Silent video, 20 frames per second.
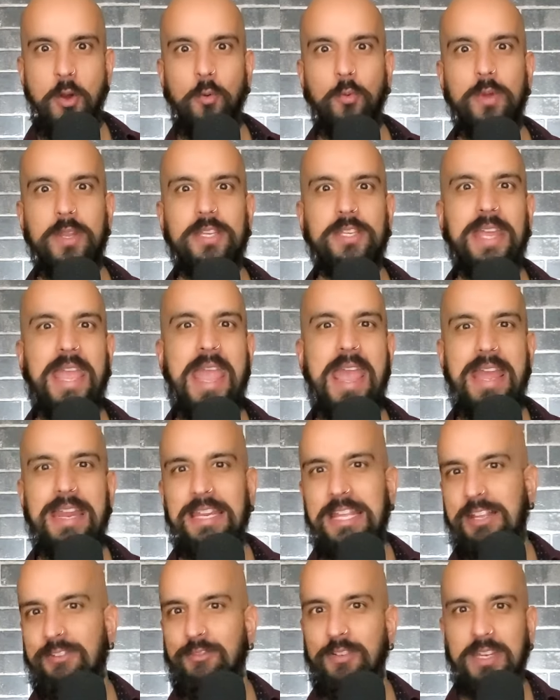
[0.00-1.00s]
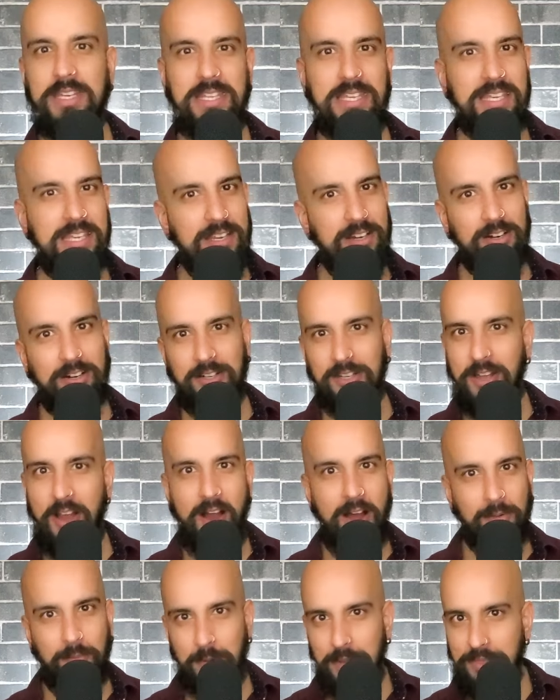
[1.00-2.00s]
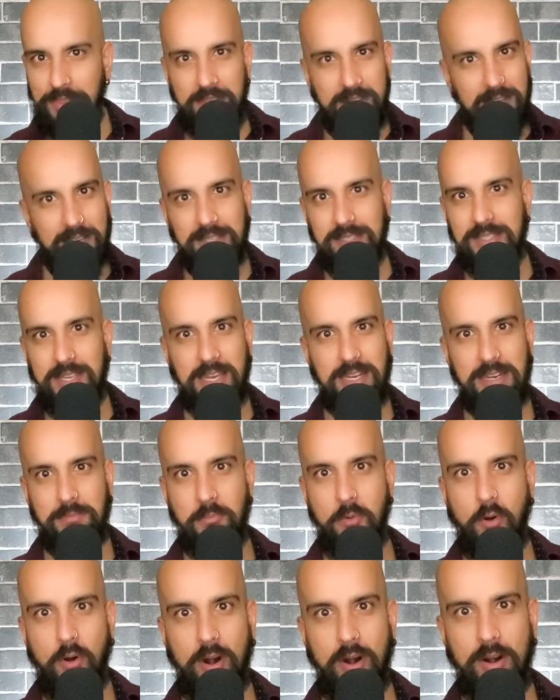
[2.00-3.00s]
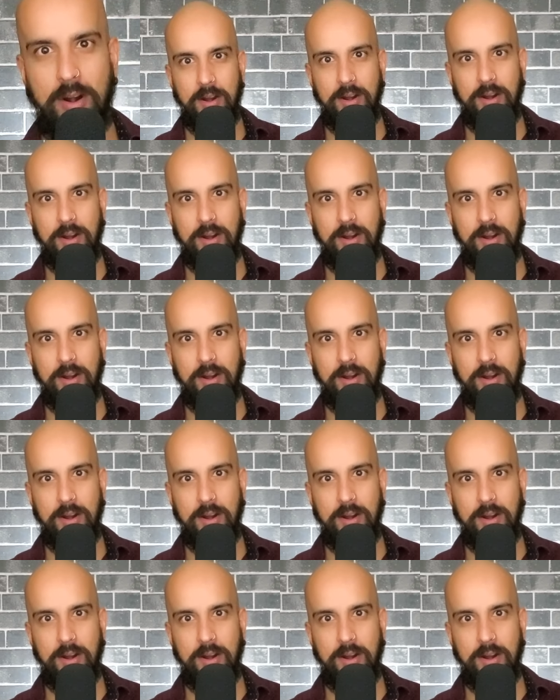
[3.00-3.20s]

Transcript: We can't even hear God within us anymore.